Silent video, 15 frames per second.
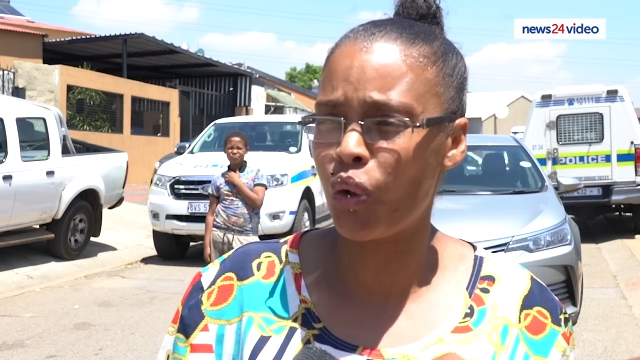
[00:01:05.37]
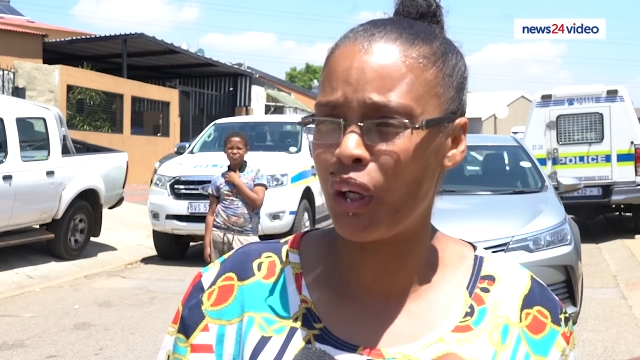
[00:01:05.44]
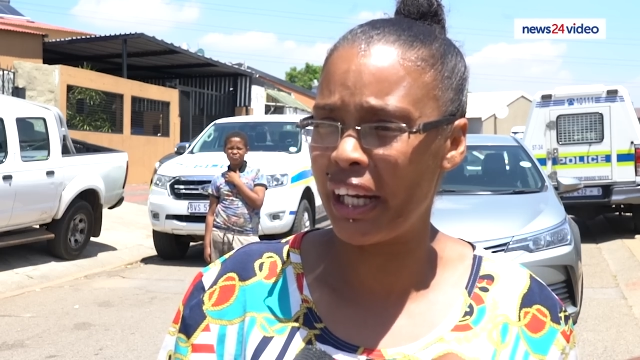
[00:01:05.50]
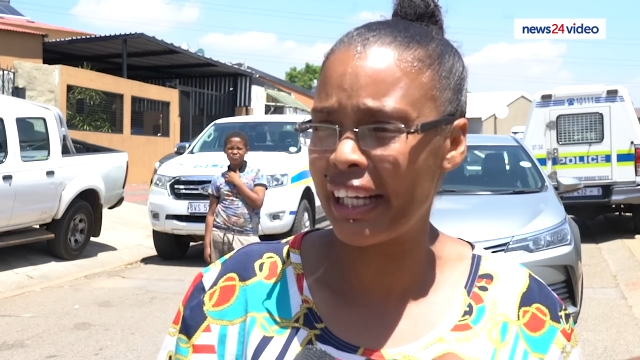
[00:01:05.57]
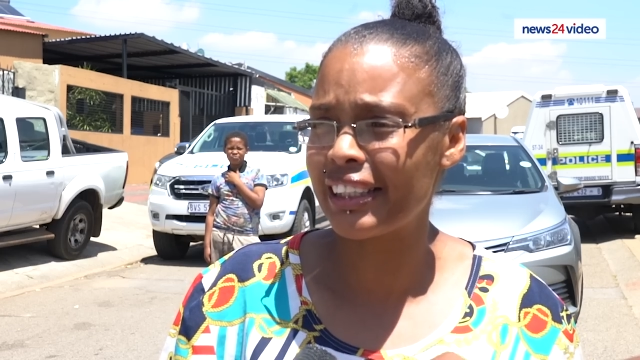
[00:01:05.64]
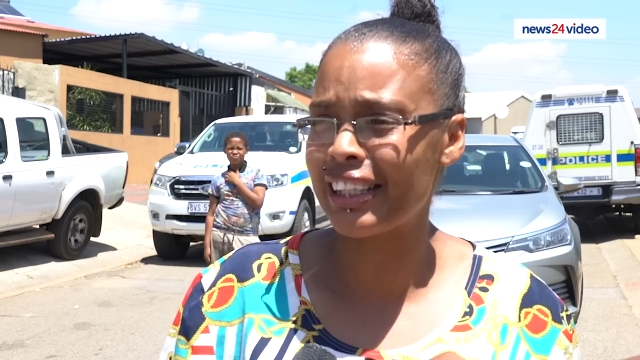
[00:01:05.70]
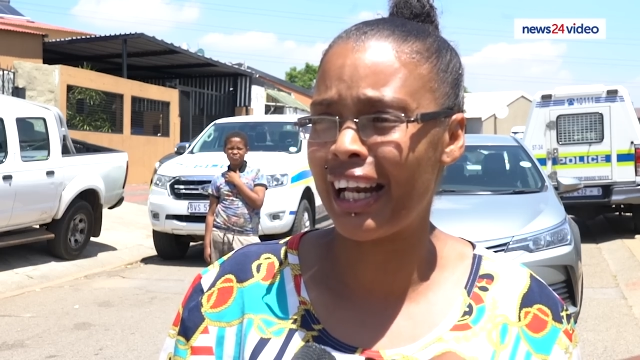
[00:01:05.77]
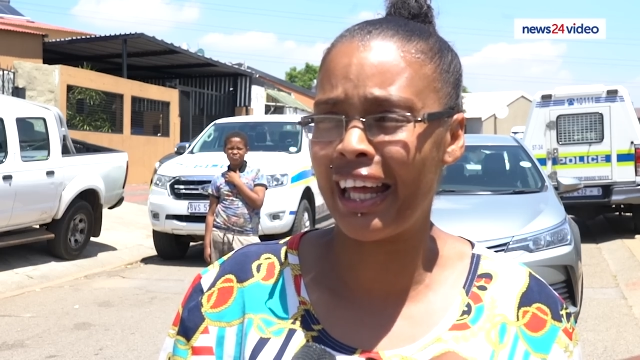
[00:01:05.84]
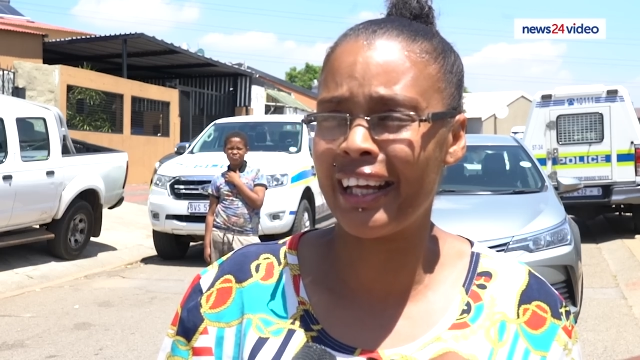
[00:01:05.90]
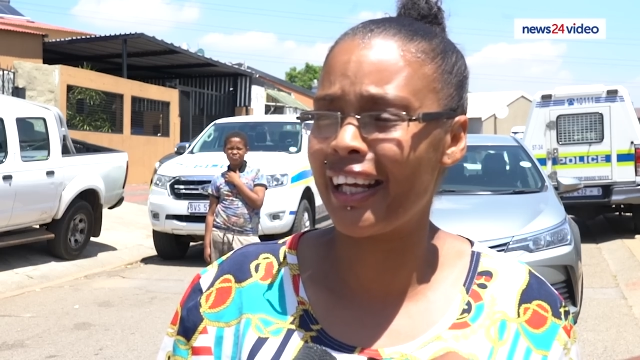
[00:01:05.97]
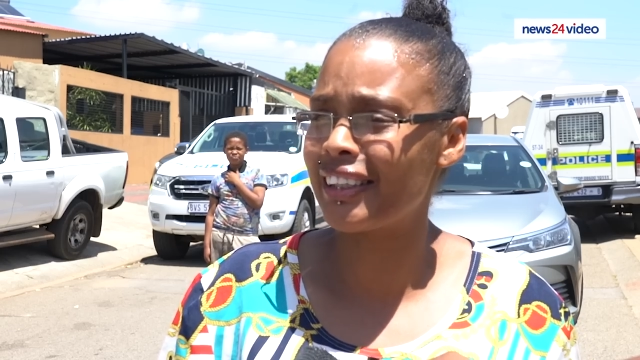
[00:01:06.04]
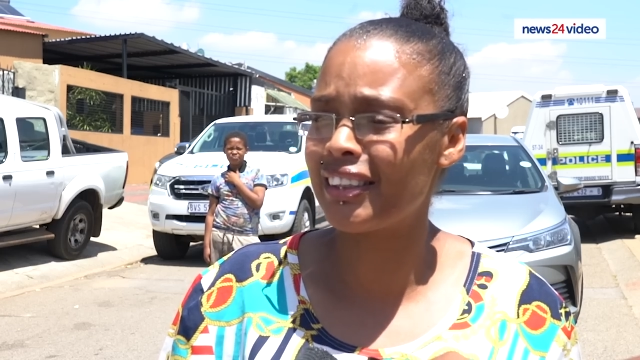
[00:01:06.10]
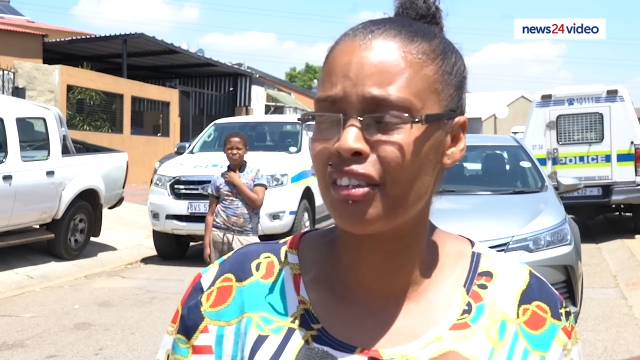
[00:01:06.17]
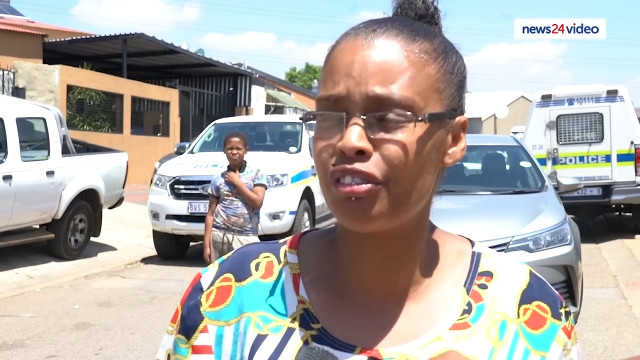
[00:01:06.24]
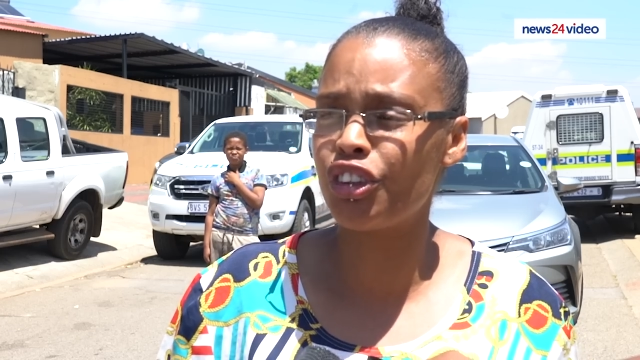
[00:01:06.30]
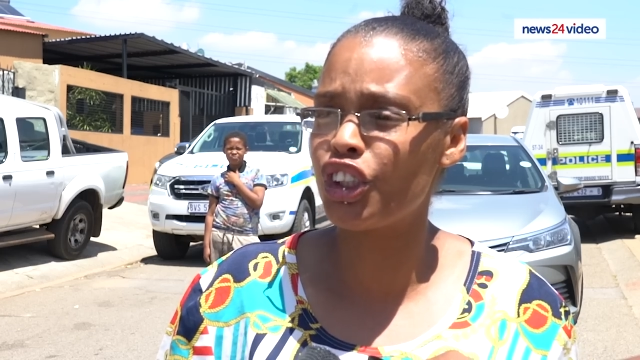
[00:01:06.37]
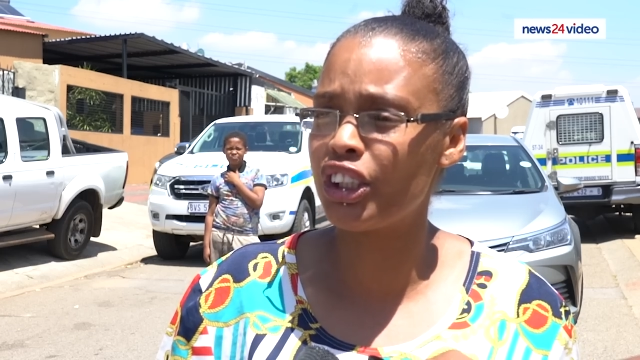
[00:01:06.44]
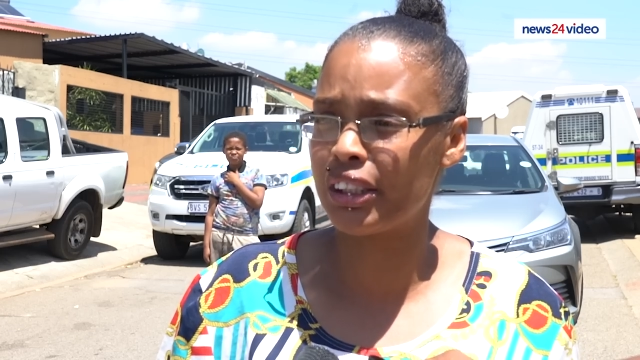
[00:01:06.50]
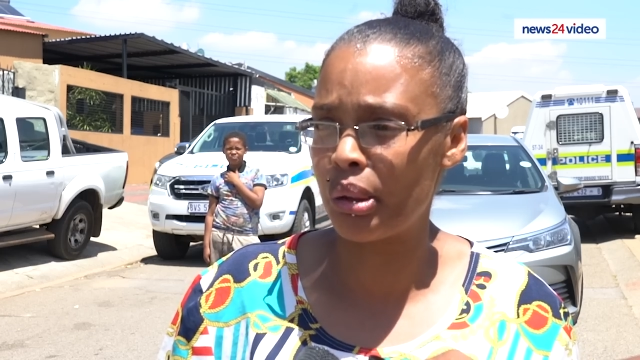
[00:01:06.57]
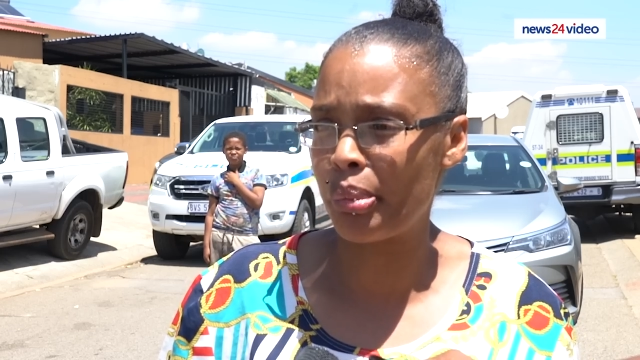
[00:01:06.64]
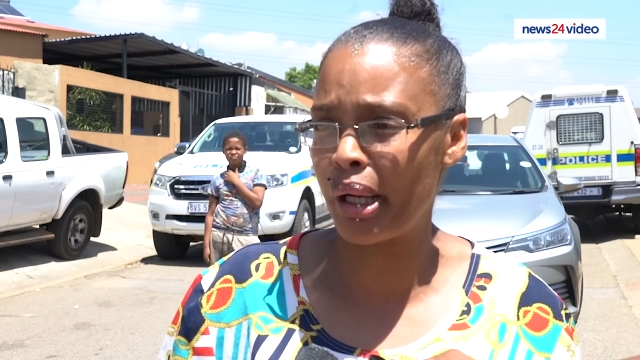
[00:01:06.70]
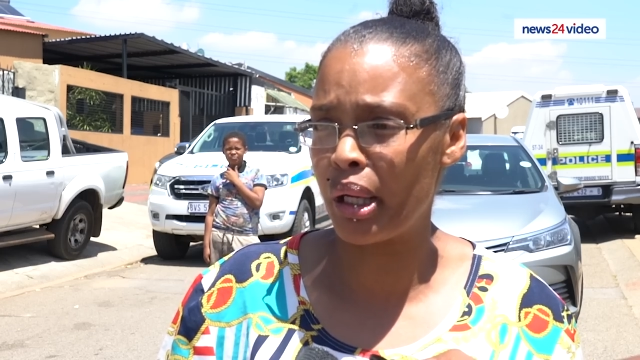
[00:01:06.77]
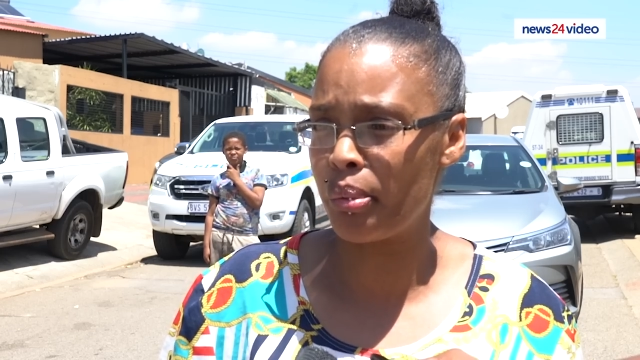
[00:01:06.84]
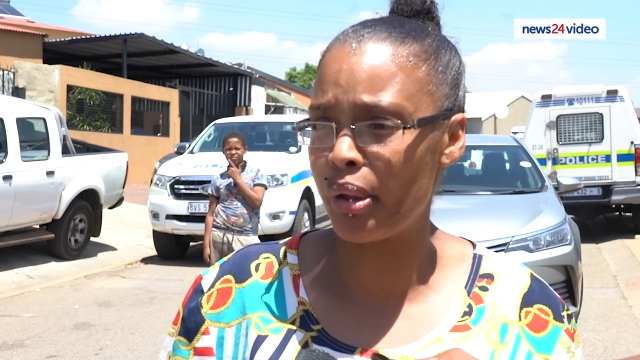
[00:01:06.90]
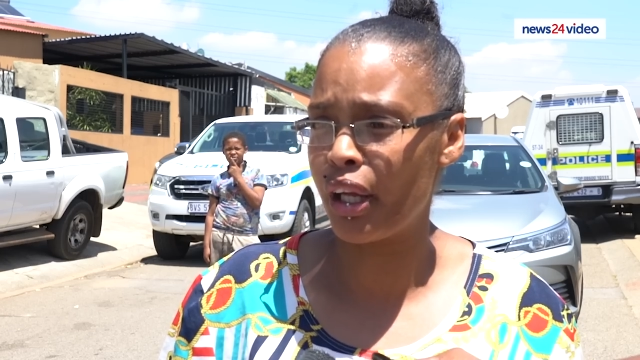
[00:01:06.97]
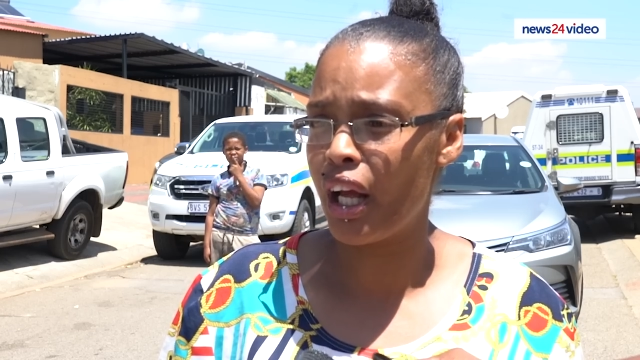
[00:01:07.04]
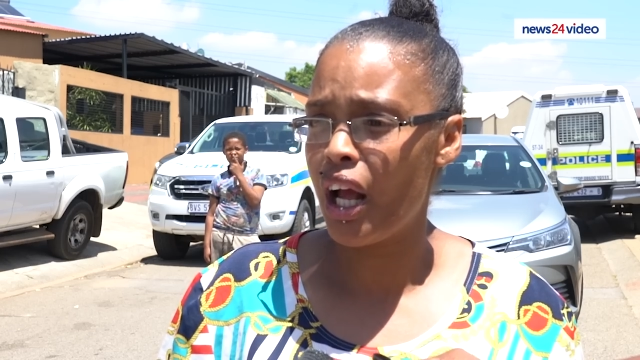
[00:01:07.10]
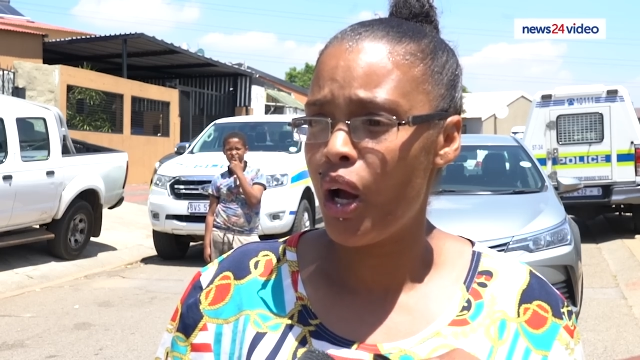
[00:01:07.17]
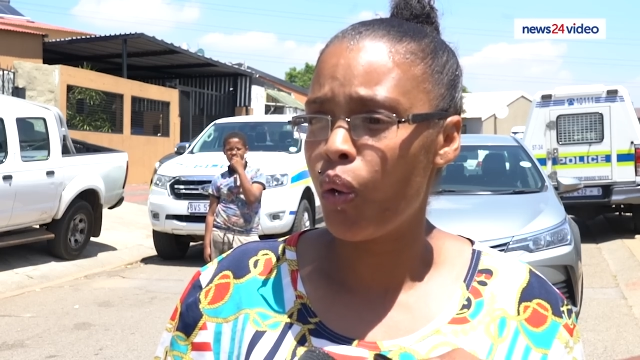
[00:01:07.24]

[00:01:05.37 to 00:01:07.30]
collect her, like, as if she's a baby.